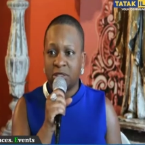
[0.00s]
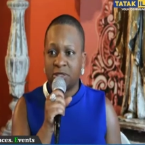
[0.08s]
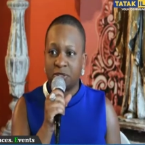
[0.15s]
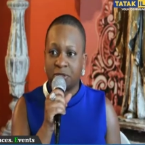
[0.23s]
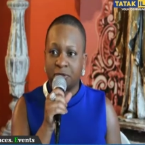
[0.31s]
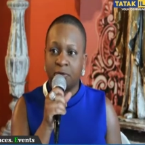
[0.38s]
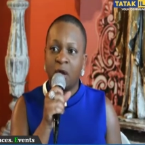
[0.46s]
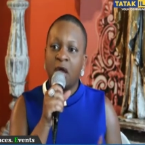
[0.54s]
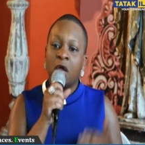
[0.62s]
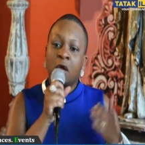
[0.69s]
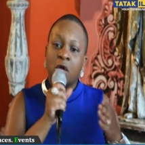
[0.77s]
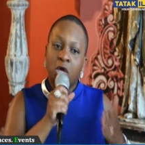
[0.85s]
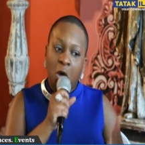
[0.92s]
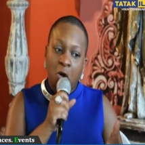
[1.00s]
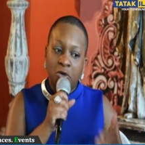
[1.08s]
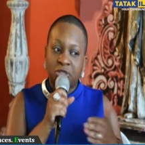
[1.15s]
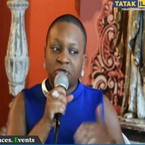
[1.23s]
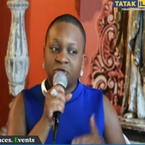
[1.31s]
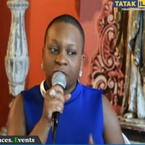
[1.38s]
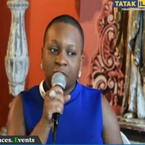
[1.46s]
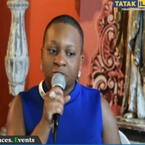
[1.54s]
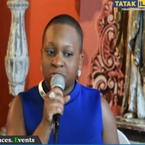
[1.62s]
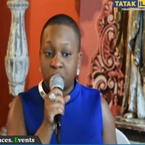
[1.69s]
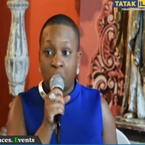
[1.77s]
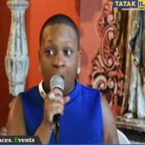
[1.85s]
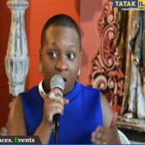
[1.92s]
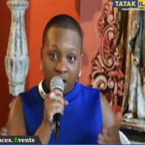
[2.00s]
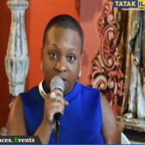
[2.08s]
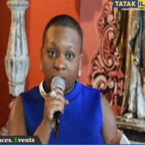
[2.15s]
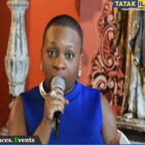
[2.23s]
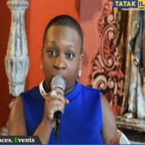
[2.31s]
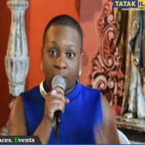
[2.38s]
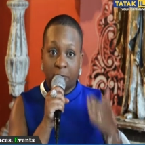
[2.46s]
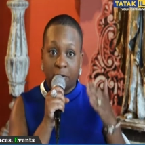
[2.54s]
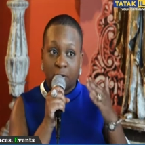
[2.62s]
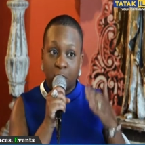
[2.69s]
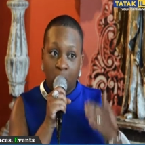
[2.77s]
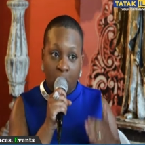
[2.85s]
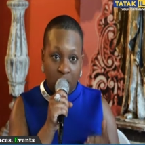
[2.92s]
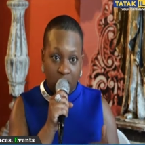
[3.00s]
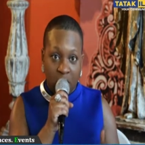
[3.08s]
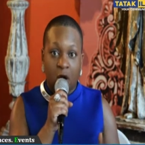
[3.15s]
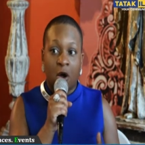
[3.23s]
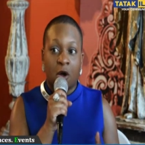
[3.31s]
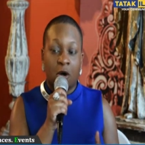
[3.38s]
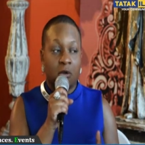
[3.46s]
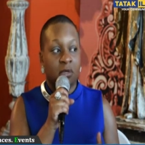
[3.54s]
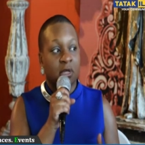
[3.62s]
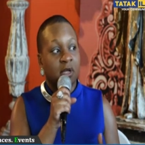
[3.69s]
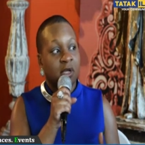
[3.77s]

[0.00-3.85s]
to do go to those who are equipped and who are called